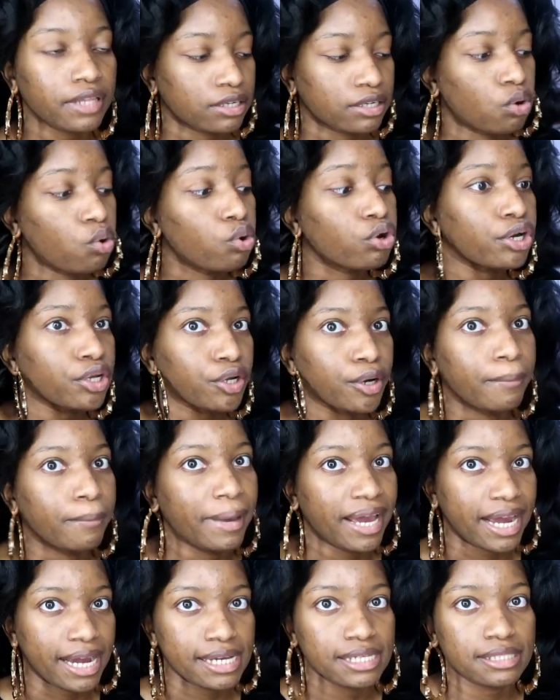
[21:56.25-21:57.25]
like order your
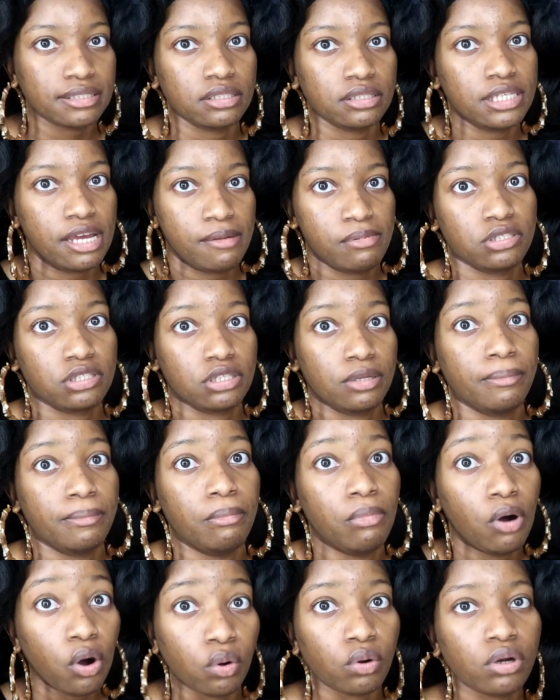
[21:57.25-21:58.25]
pads and tampons
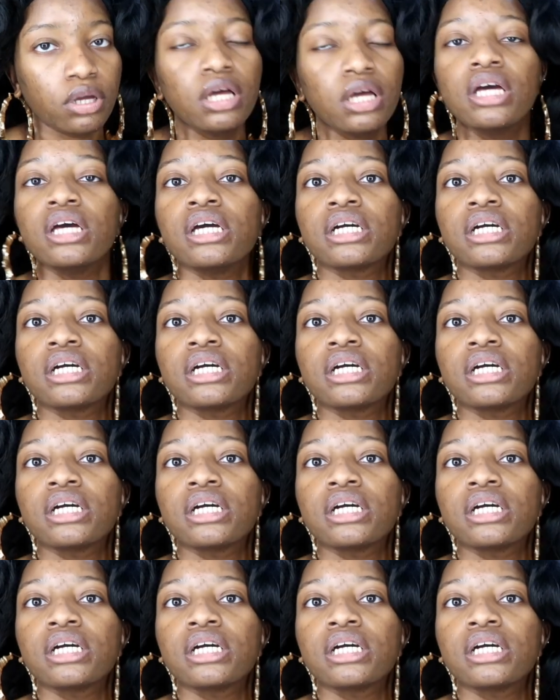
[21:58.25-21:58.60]
in bulk